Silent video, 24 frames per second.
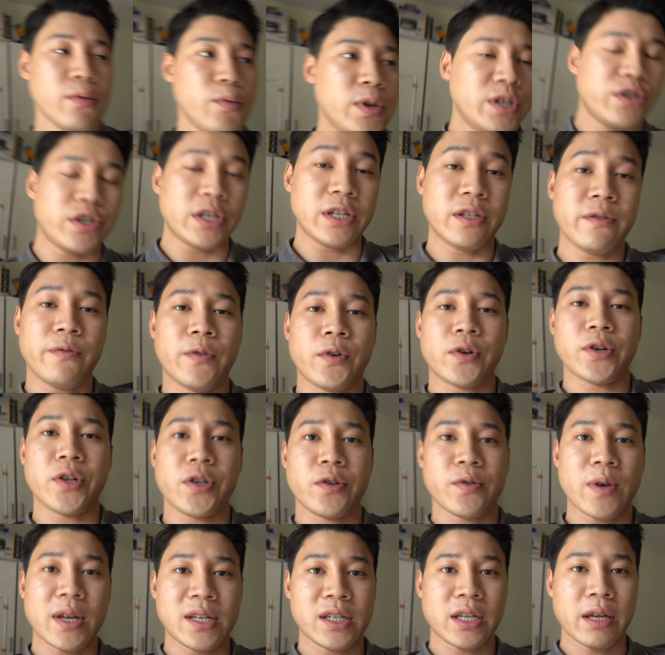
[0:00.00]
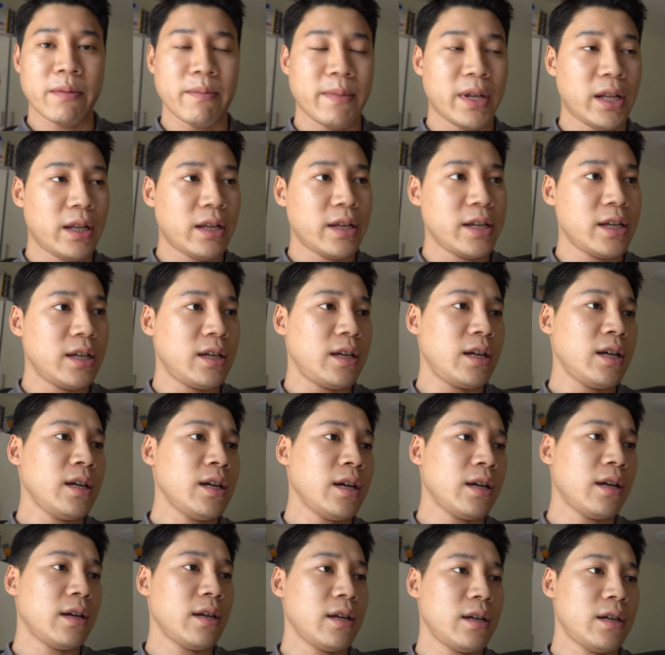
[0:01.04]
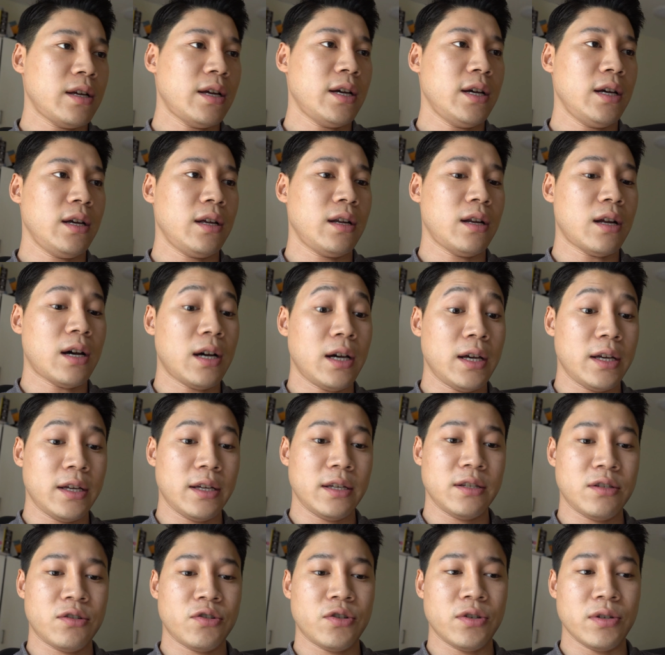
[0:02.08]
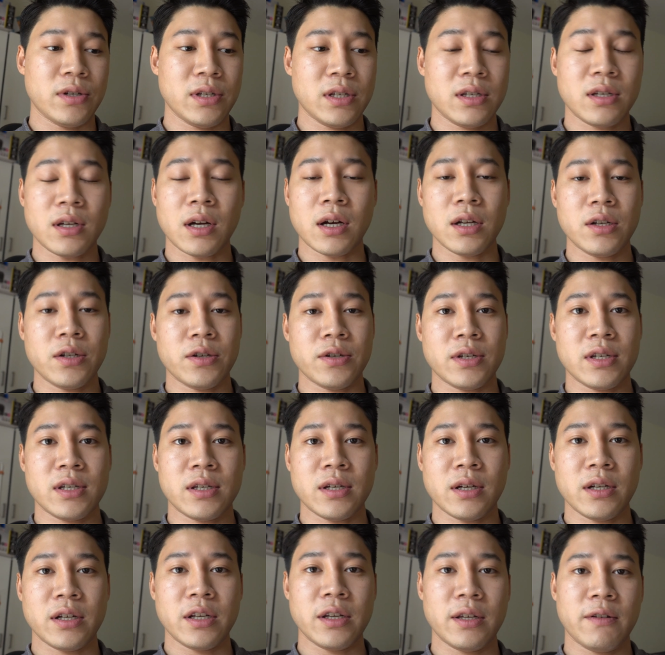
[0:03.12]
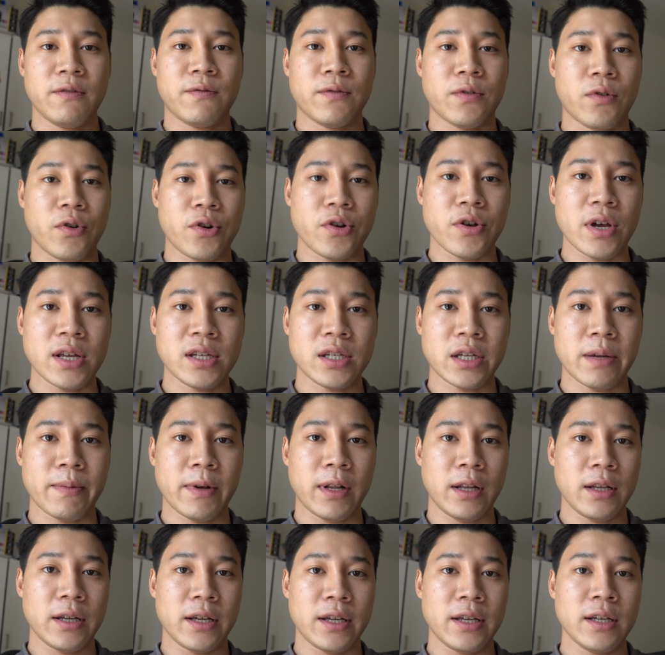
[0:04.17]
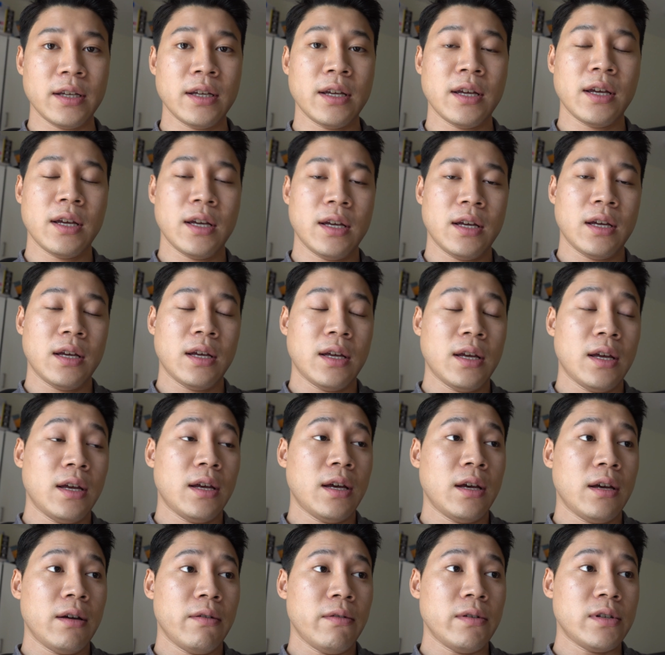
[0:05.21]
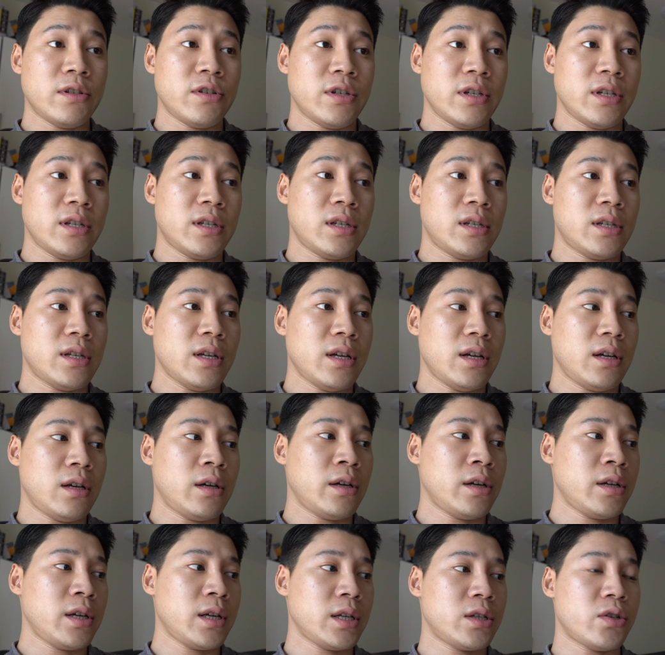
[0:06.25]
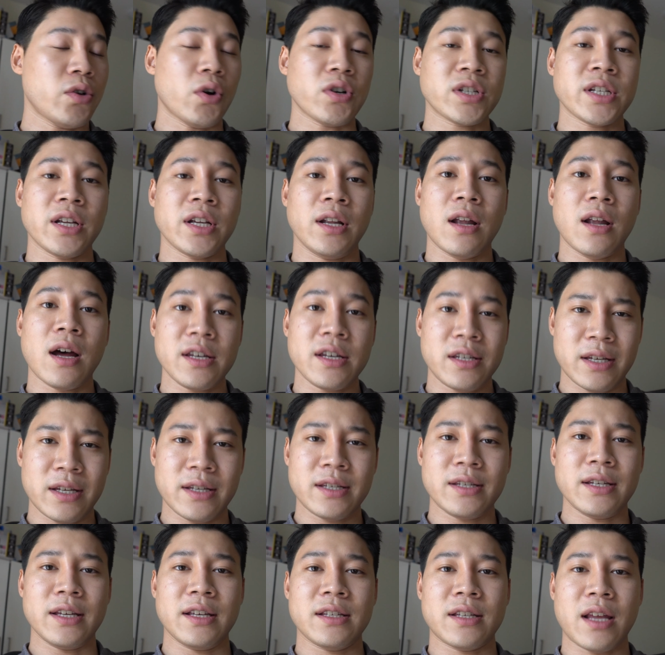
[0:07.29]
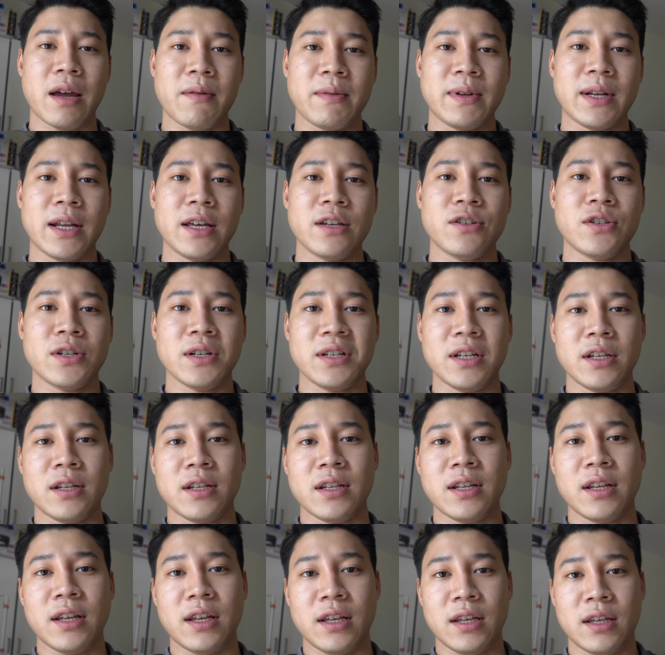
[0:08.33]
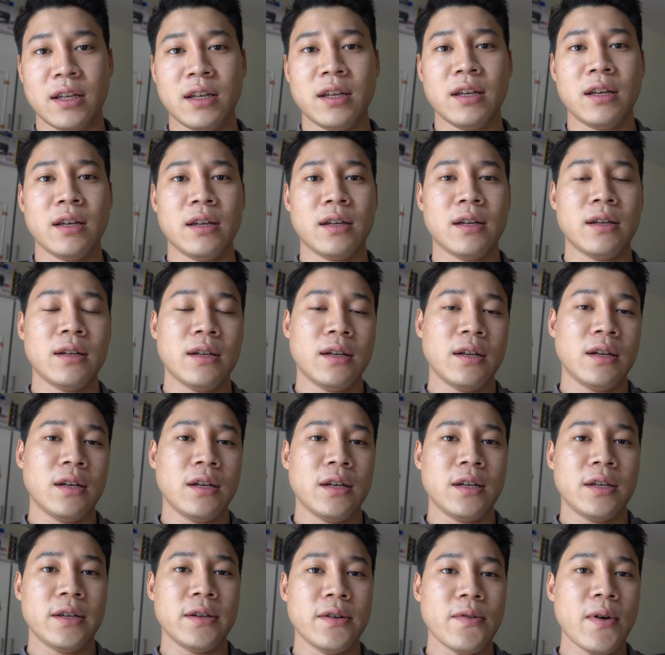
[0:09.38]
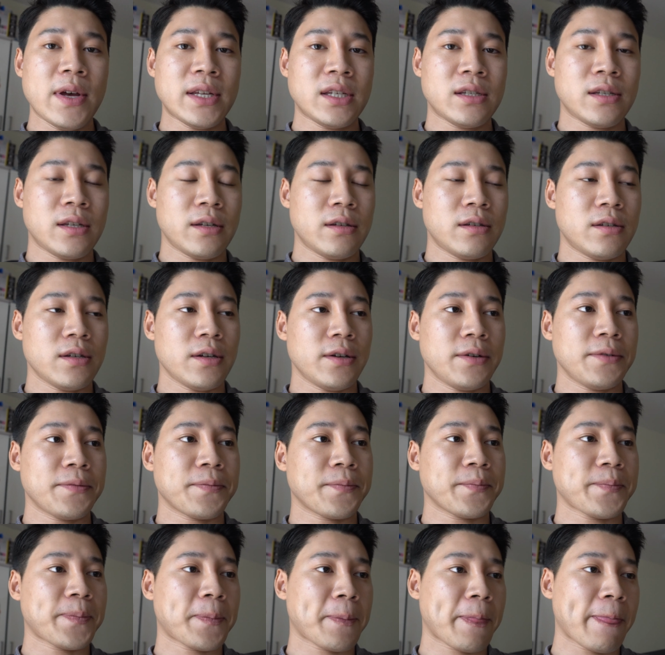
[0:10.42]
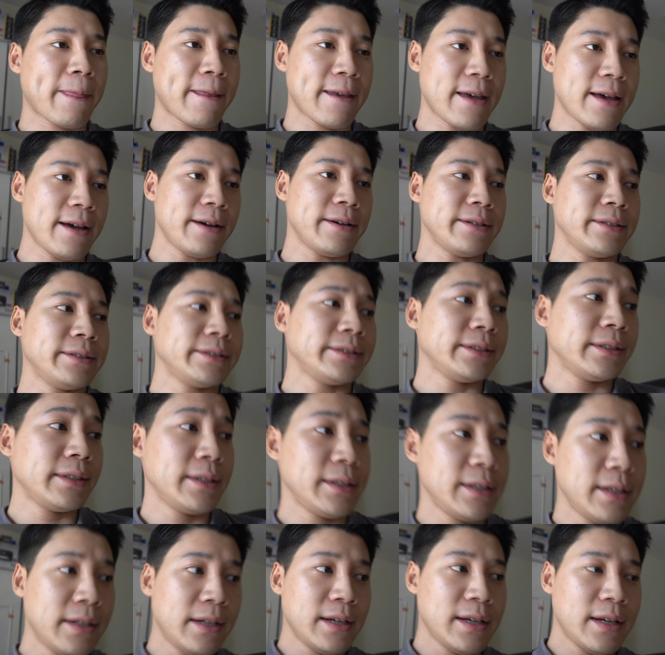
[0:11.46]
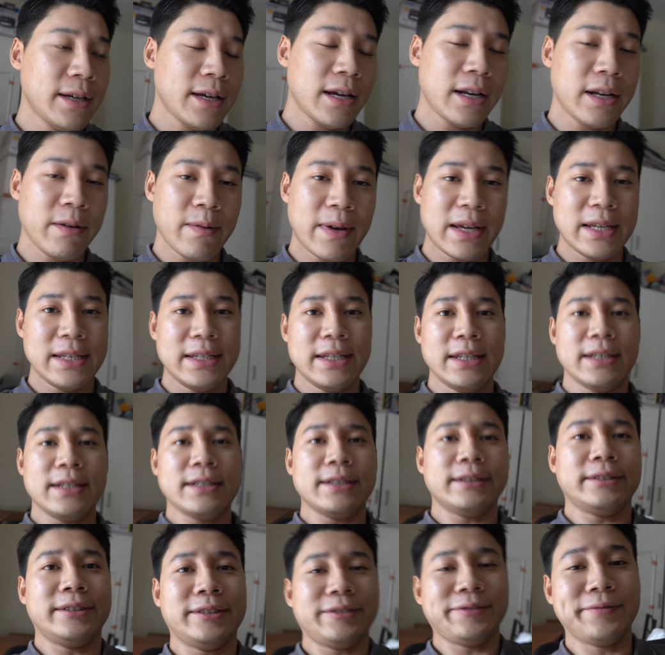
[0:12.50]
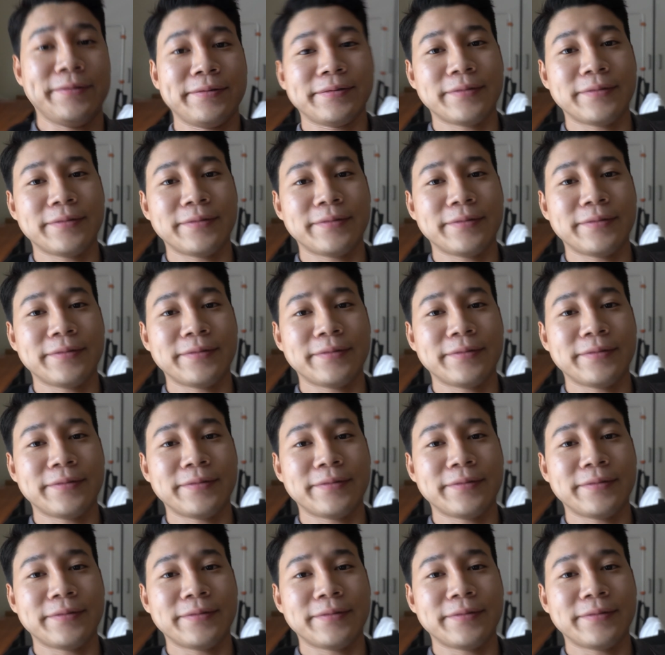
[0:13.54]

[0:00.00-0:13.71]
which is for the USMLE, and I should start to study for USMLE, which is uh, doctor license examination in the US. So, yeah. Anyway